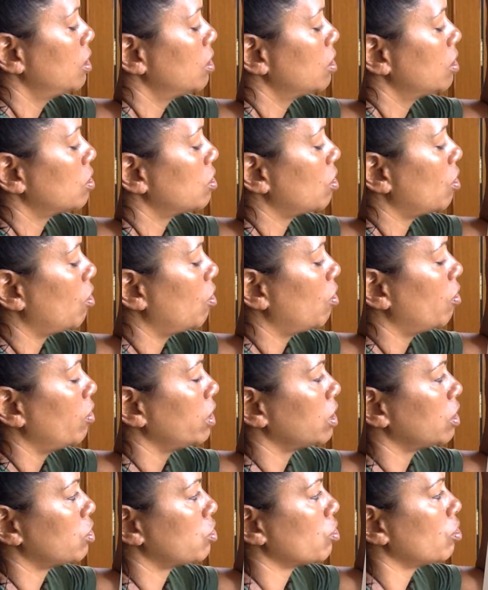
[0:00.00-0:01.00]
So
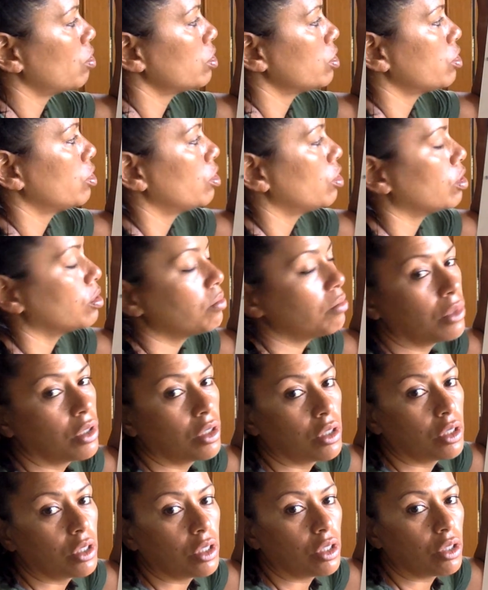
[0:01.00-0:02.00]
in the short term,
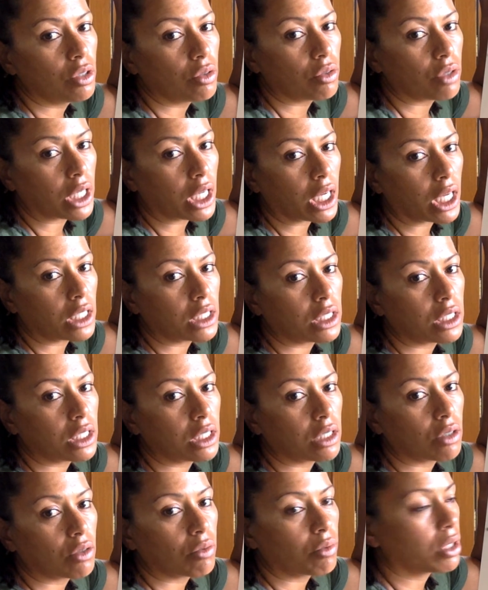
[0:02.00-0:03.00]
you can
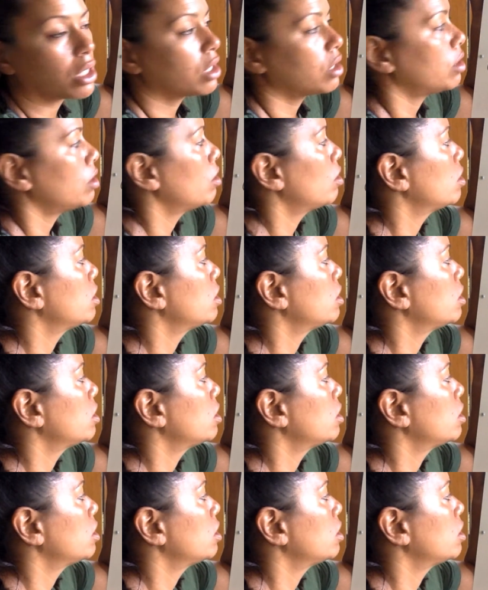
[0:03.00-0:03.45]
deal with their